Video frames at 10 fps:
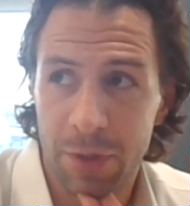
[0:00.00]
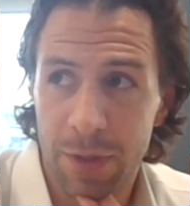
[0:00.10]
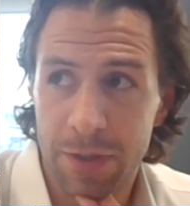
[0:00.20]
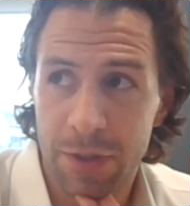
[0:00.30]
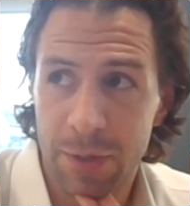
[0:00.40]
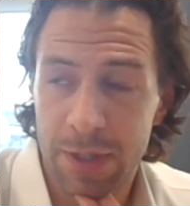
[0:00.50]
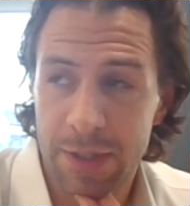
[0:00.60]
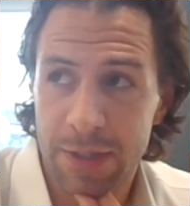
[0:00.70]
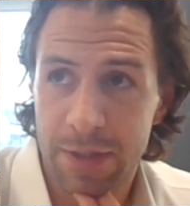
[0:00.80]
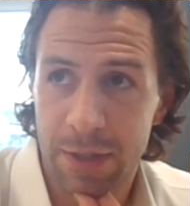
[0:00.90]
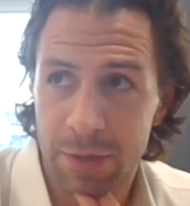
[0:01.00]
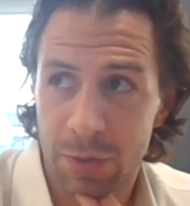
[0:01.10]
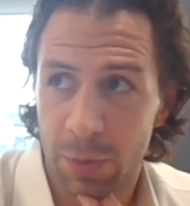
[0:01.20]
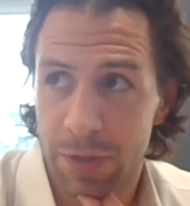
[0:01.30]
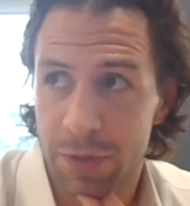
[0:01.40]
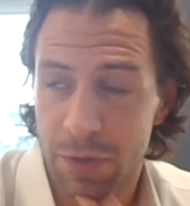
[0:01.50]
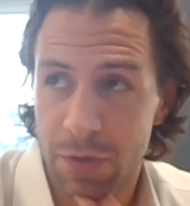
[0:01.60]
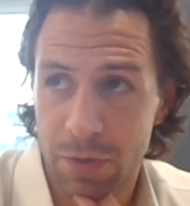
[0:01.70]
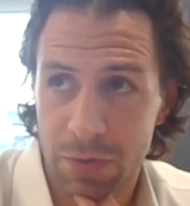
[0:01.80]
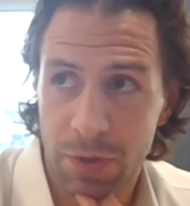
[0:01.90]
a good way to do it is, talking
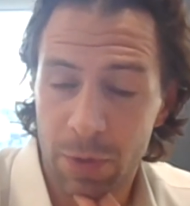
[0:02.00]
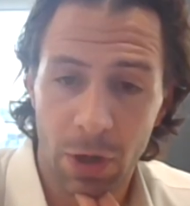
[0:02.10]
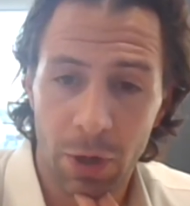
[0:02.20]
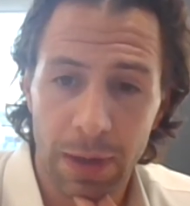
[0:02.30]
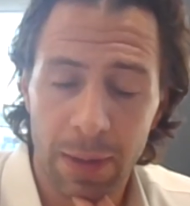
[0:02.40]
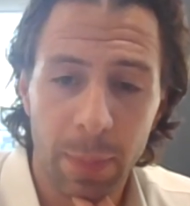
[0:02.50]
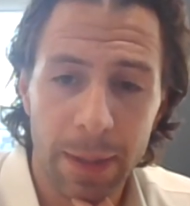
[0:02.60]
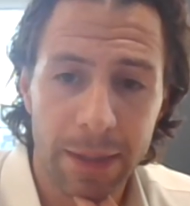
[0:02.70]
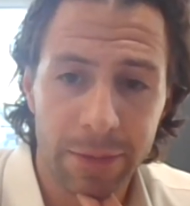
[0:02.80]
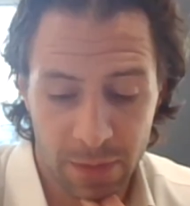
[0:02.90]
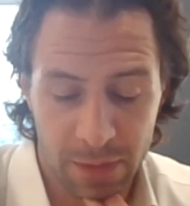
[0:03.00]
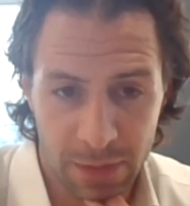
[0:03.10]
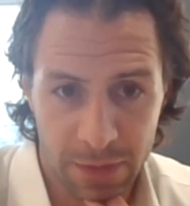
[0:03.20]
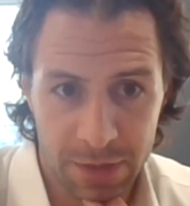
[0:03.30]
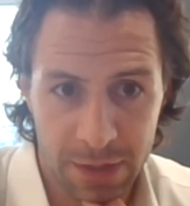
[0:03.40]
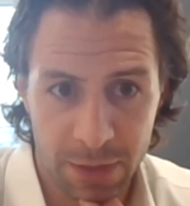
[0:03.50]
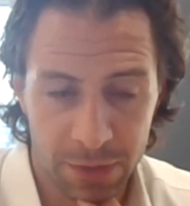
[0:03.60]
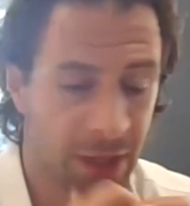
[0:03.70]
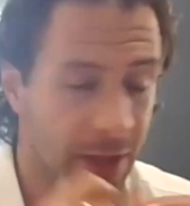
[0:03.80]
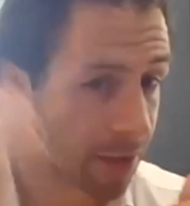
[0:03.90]
to your local MP in the city
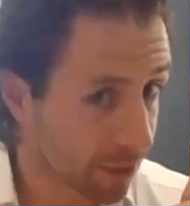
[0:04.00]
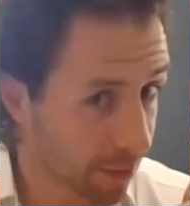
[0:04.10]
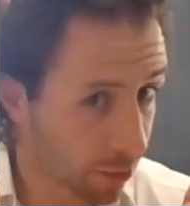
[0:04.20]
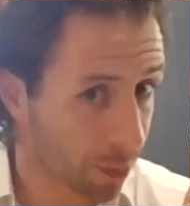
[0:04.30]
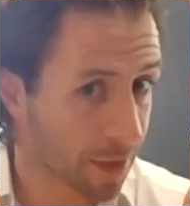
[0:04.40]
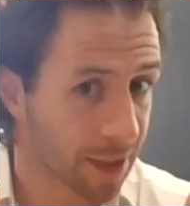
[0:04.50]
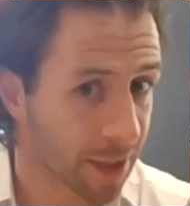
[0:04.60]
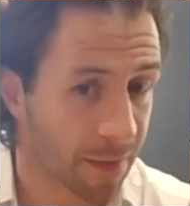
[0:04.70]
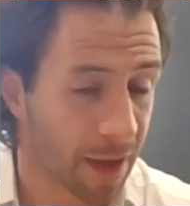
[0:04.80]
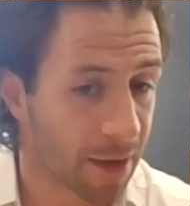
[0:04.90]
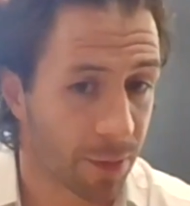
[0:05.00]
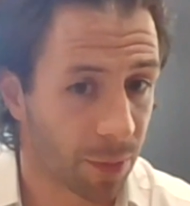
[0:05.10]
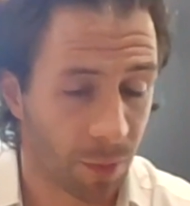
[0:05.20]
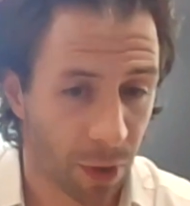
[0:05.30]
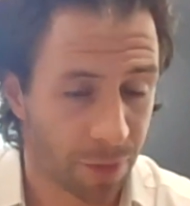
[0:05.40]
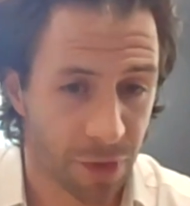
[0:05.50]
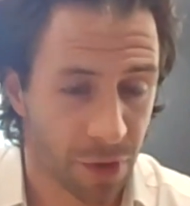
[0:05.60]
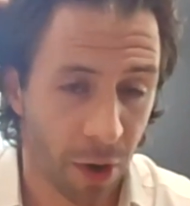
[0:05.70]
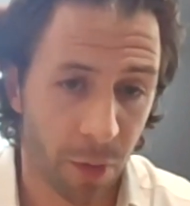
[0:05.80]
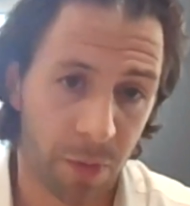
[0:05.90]
or state that you're operating in. They will
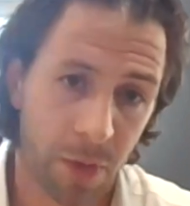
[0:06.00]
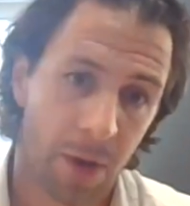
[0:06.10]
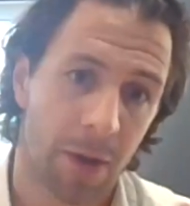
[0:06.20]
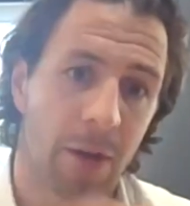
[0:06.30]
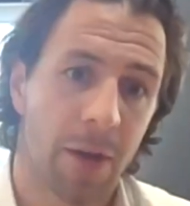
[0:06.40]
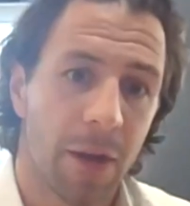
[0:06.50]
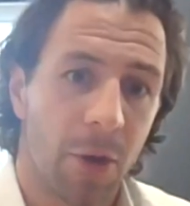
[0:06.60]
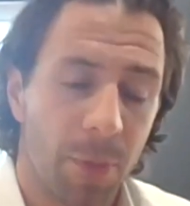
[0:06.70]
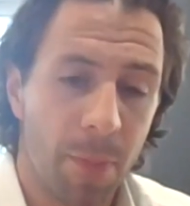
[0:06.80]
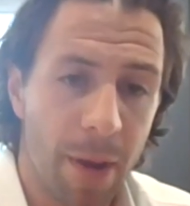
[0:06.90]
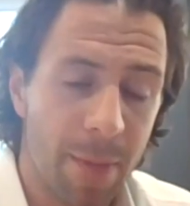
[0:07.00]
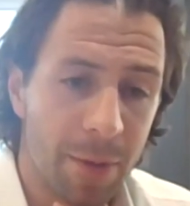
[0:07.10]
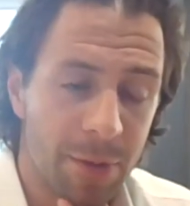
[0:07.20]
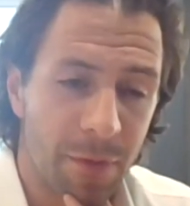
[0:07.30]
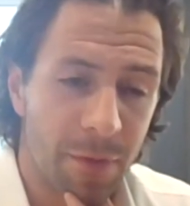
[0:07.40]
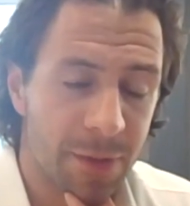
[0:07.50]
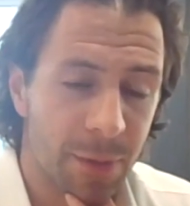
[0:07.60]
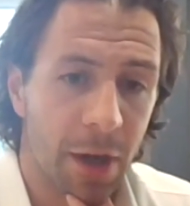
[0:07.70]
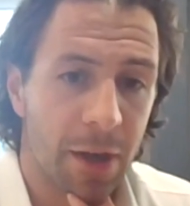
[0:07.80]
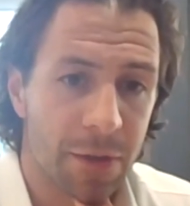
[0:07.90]
often know, or may be able to provide
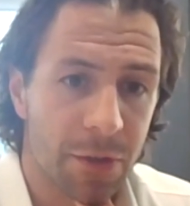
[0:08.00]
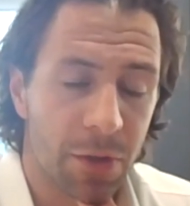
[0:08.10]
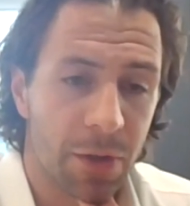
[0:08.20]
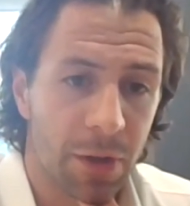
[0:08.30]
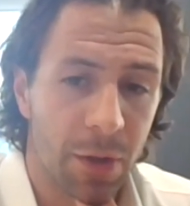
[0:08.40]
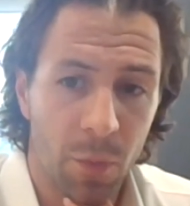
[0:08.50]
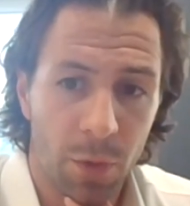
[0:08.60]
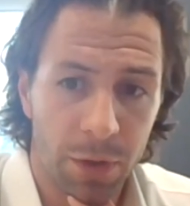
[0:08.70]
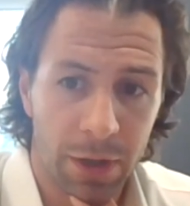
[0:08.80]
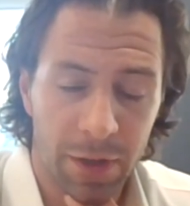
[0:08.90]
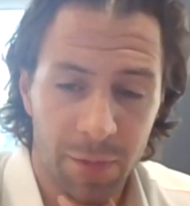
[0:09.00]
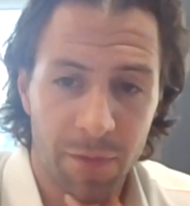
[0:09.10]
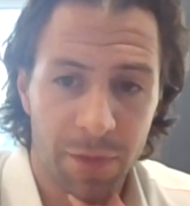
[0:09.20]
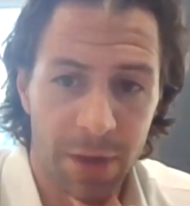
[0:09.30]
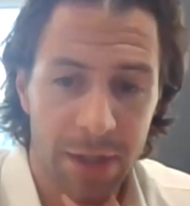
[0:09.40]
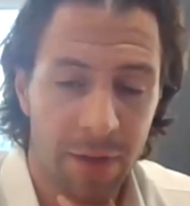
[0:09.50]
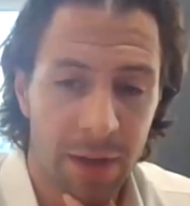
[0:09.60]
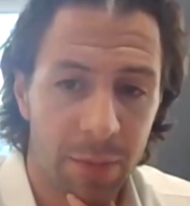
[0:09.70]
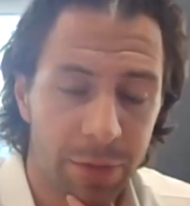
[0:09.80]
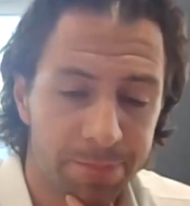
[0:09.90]
some guidance on what kind of government funding is
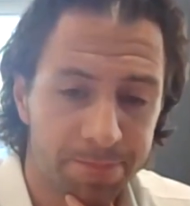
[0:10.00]
available.